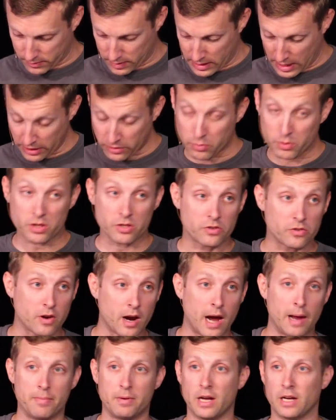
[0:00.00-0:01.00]
That's what the
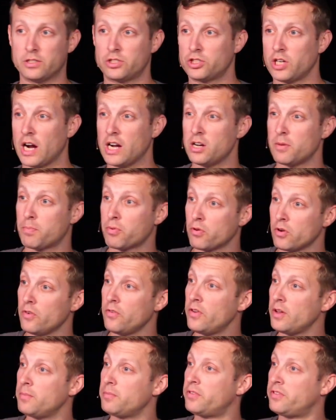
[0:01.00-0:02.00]
scribe does, trying to
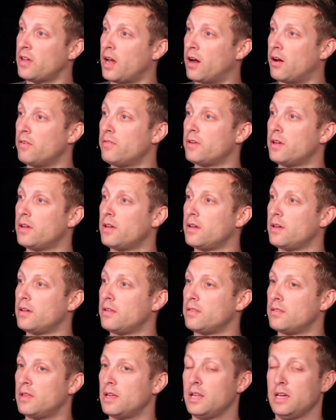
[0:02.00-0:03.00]
prove himself
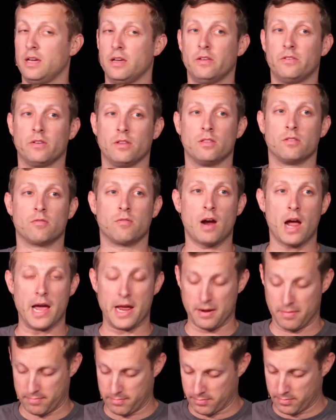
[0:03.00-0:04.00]
that he is in the
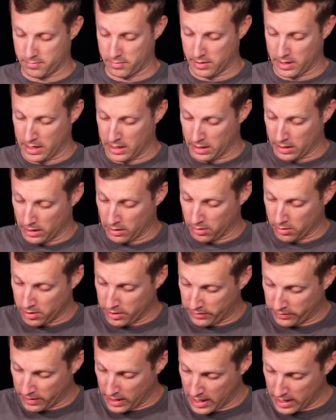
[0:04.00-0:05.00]
right and in
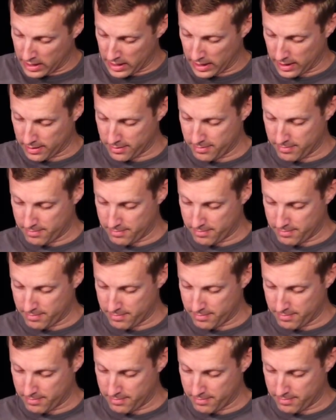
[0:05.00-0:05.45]
good standing.